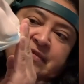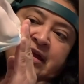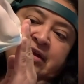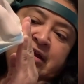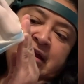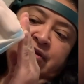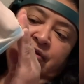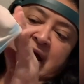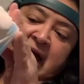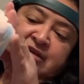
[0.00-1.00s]

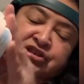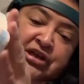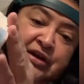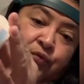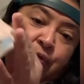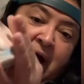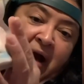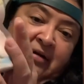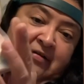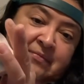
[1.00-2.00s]
It'll actually
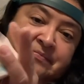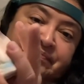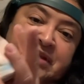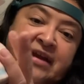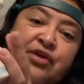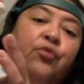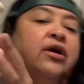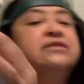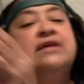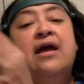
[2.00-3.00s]
rock, and it
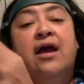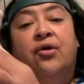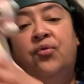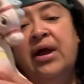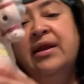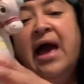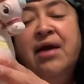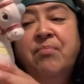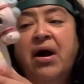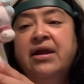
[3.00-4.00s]
works. When I
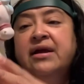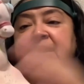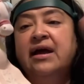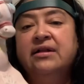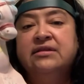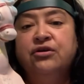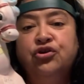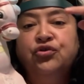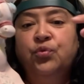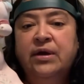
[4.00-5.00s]
bought it at the
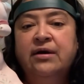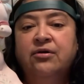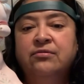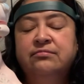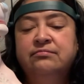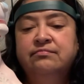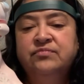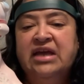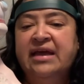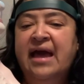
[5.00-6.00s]
Goodwill,
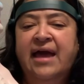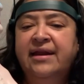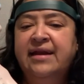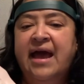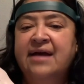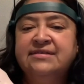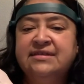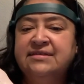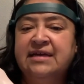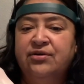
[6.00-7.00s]
they had it as
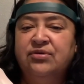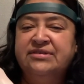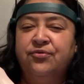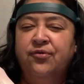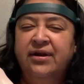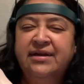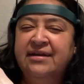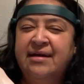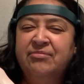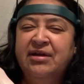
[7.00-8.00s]
is, that it wasn't working.
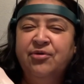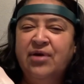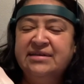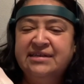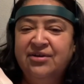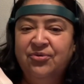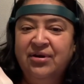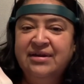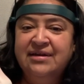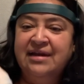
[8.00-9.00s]
I'm like, why isn't it
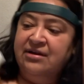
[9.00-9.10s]
working?